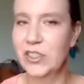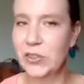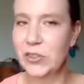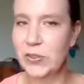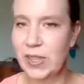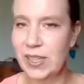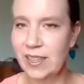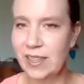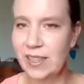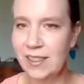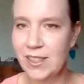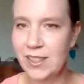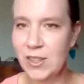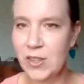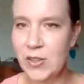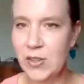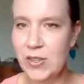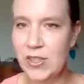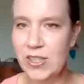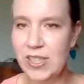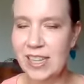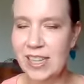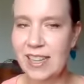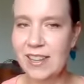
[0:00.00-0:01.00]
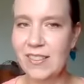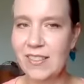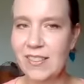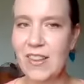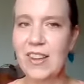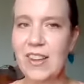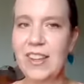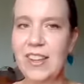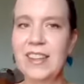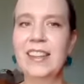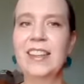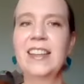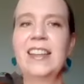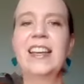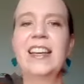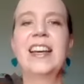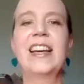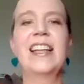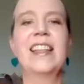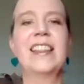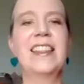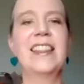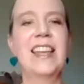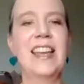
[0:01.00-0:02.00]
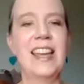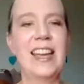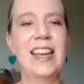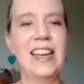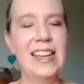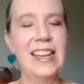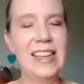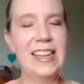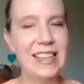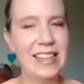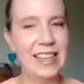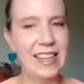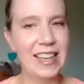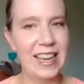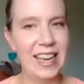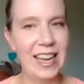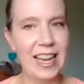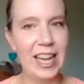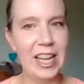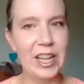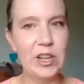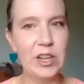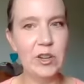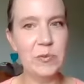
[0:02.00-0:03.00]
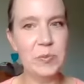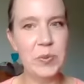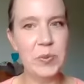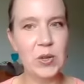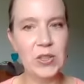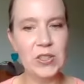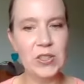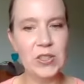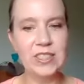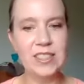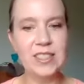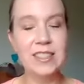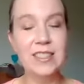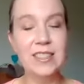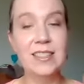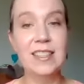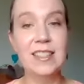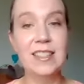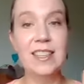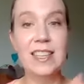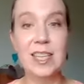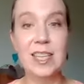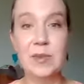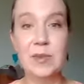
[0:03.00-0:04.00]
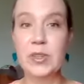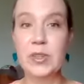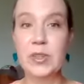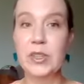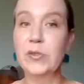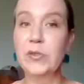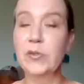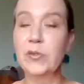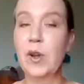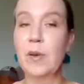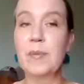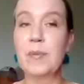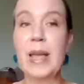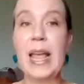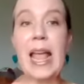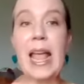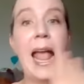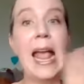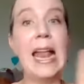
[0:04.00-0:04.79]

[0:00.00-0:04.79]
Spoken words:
joining the Crochet Along, they can purchase the ebook from